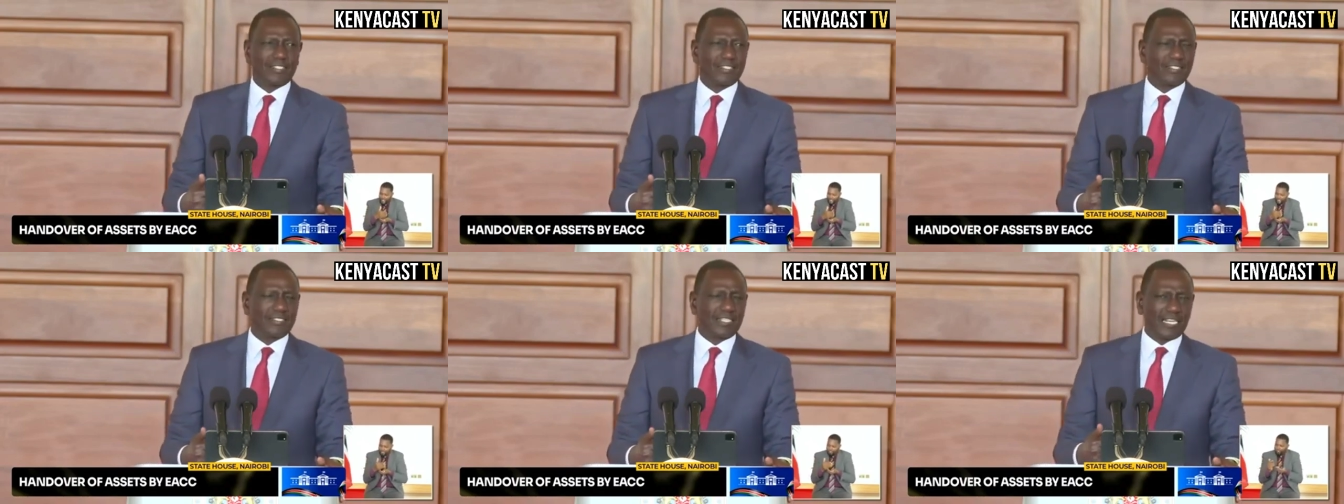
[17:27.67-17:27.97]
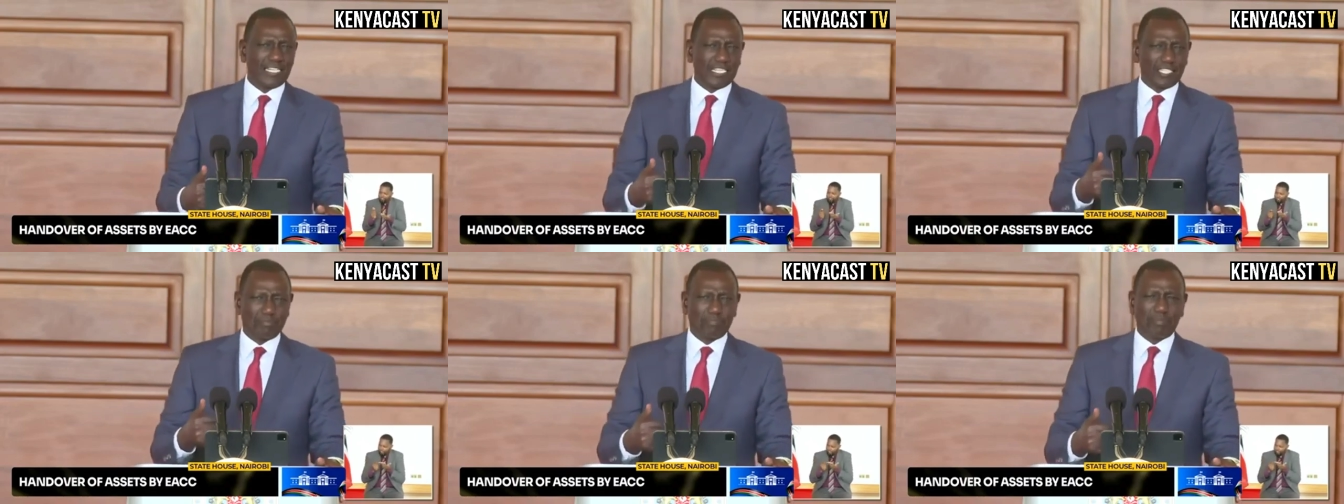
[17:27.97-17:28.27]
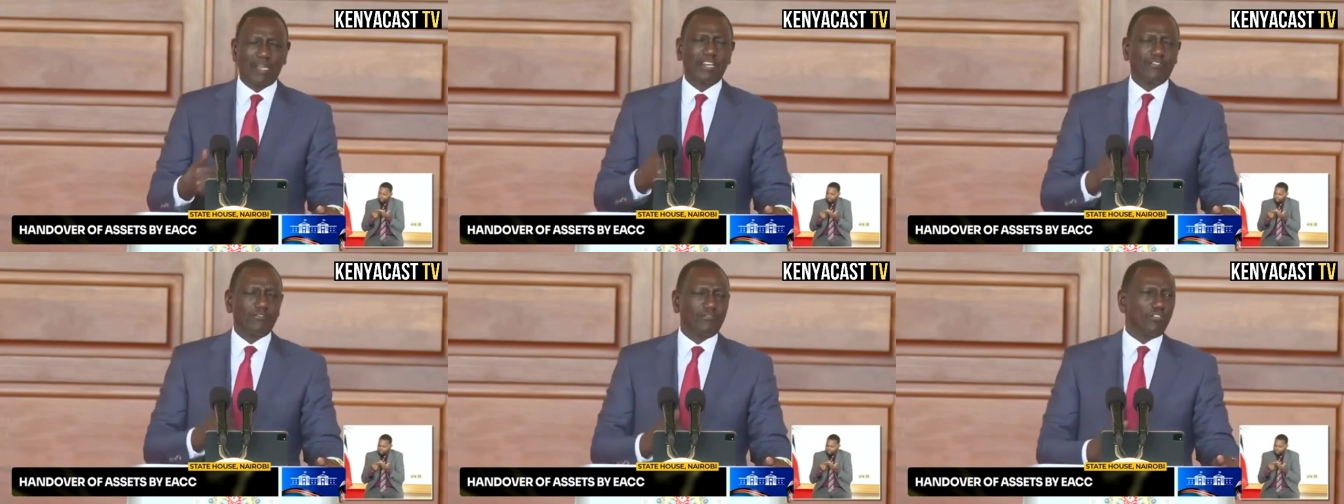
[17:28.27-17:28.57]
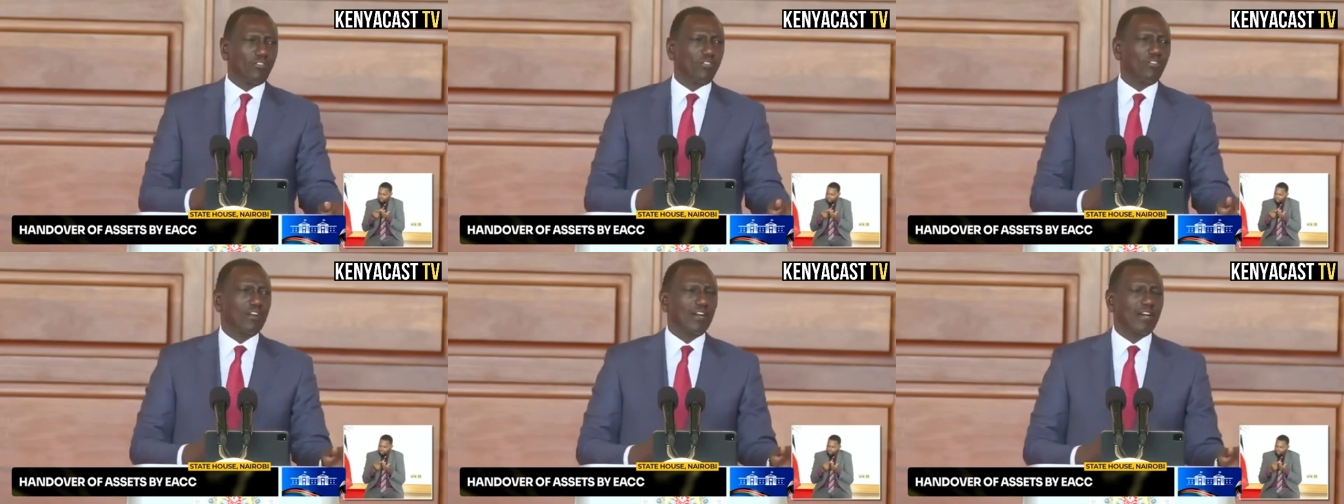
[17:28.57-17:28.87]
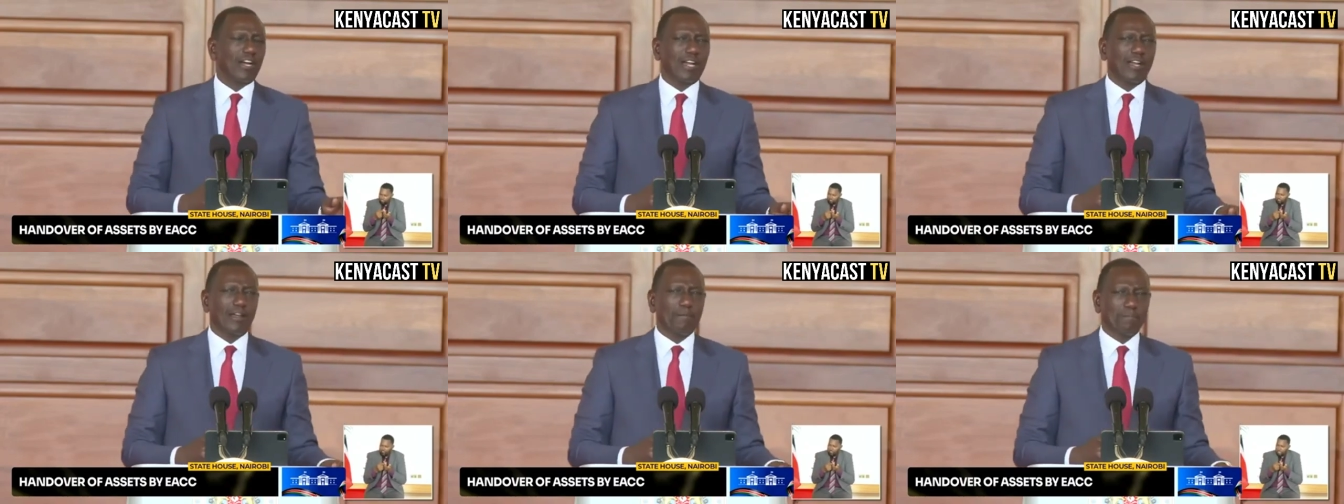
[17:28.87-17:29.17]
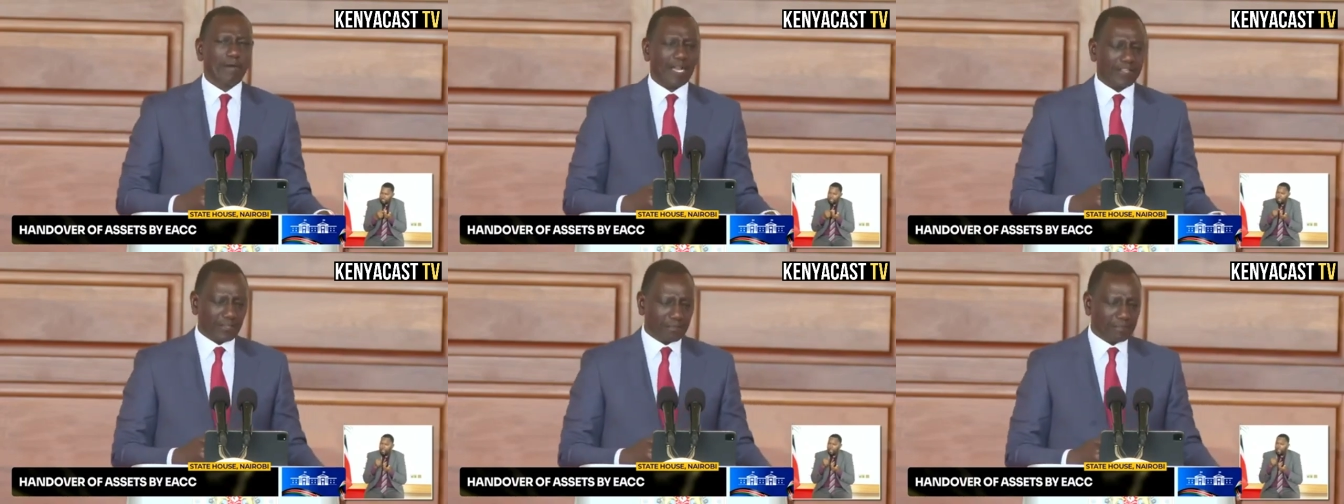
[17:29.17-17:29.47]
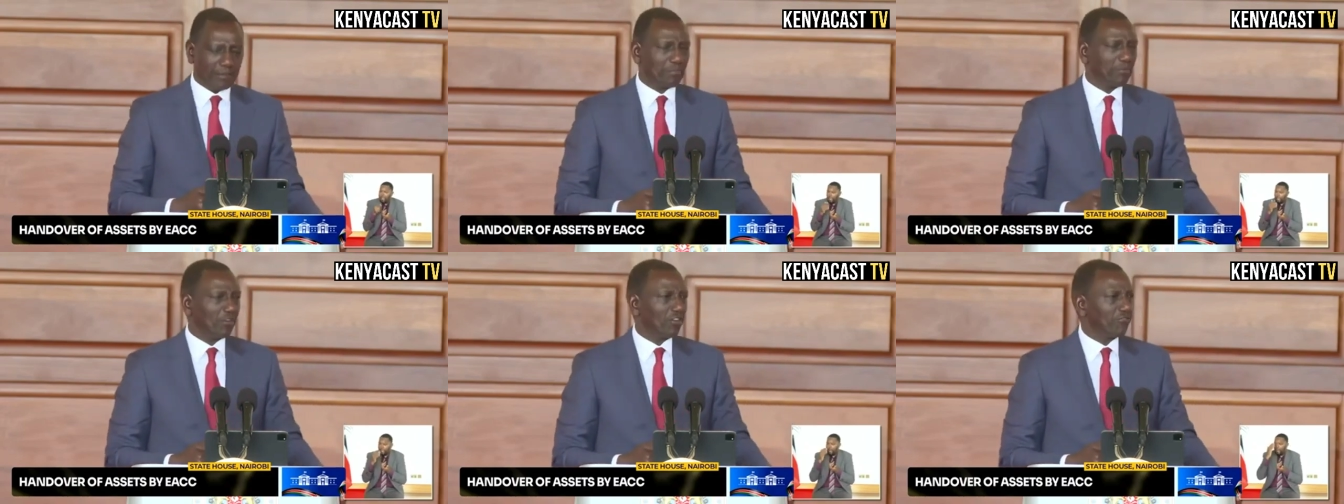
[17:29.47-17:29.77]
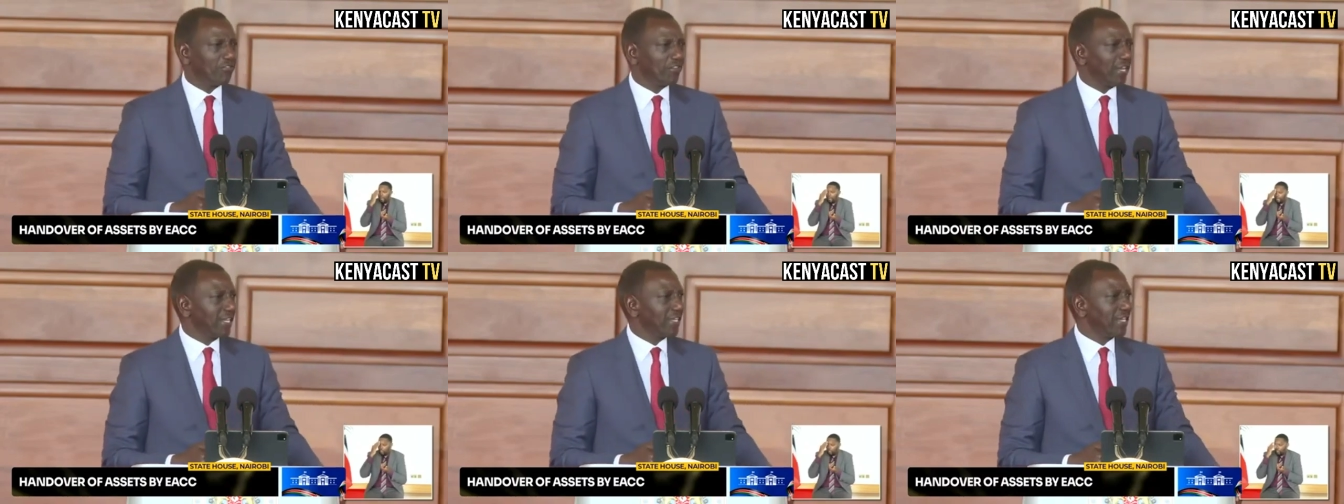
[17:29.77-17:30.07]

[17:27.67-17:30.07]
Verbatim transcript: tax that is paid for uh,